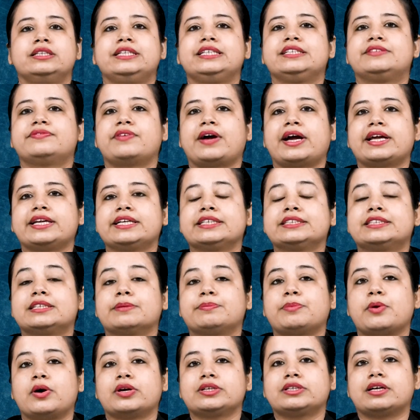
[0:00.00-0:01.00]
These findings
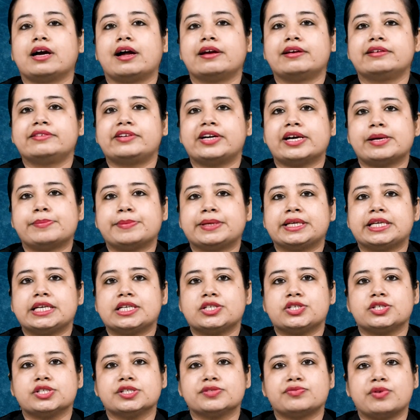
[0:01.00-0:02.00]
support current
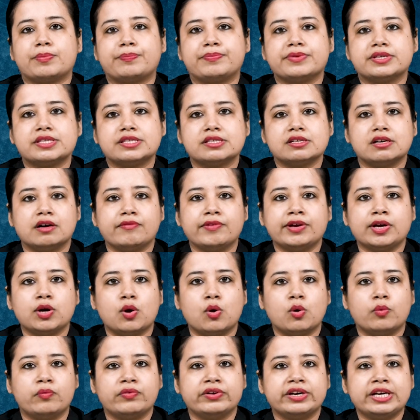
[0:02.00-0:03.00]
recommendations for preserving
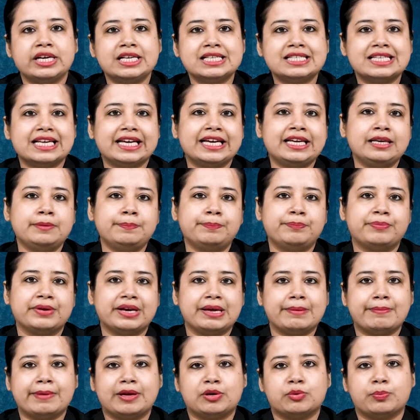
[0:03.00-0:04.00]
ovaries in
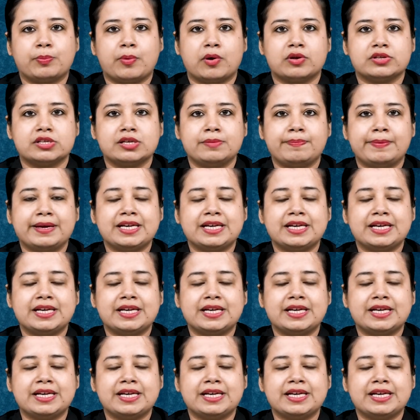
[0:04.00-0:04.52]
premenopausal